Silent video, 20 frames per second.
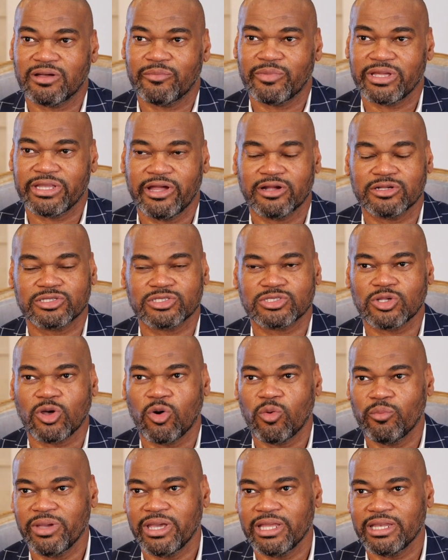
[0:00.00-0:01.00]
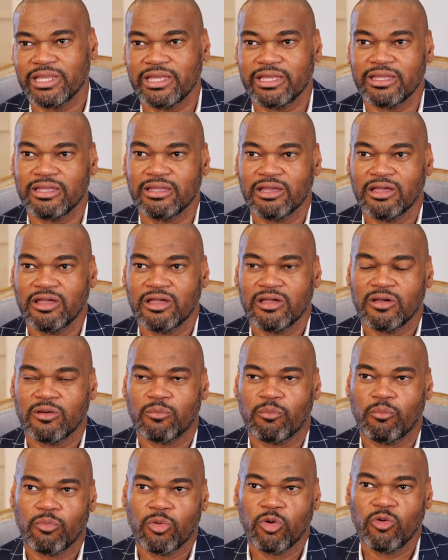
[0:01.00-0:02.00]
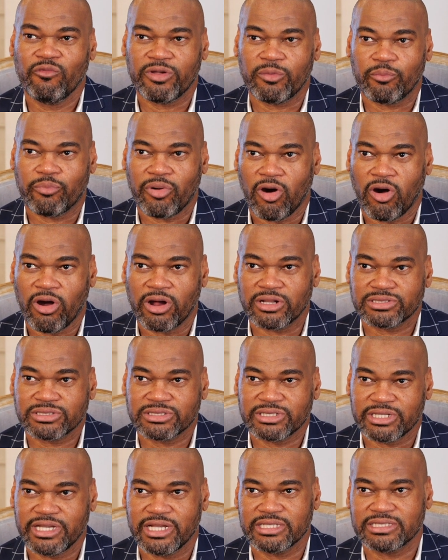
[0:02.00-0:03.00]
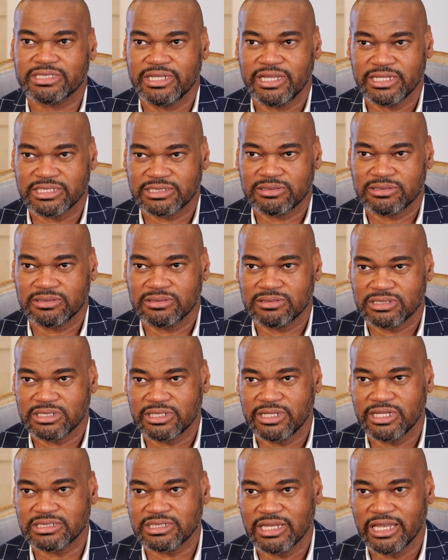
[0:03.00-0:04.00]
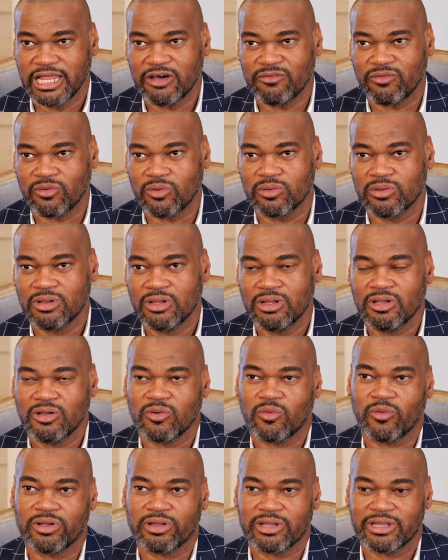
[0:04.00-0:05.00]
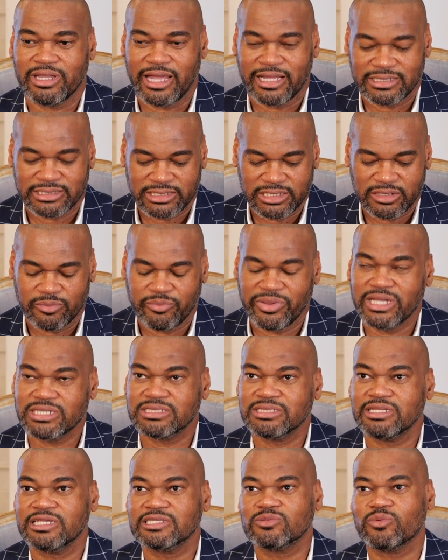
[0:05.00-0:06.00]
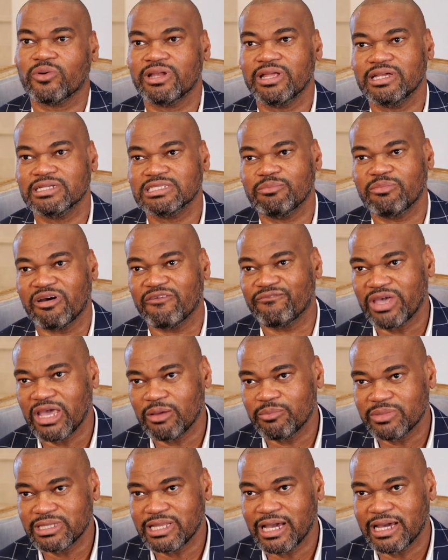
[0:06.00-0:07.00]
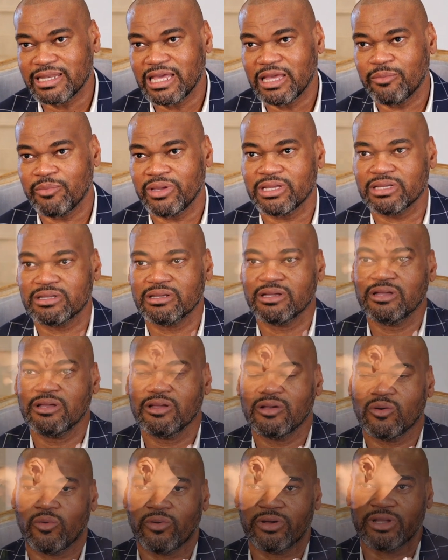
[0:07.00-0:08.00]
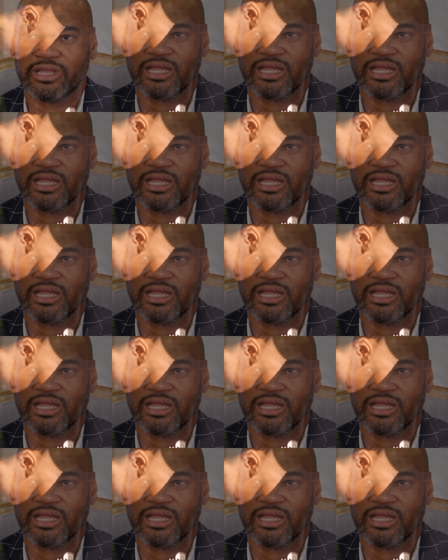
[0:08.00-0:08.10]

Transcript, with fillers: I mean, there are so many moving parts to get to this to this level whether that's in the business whether it's in my family dynamic whether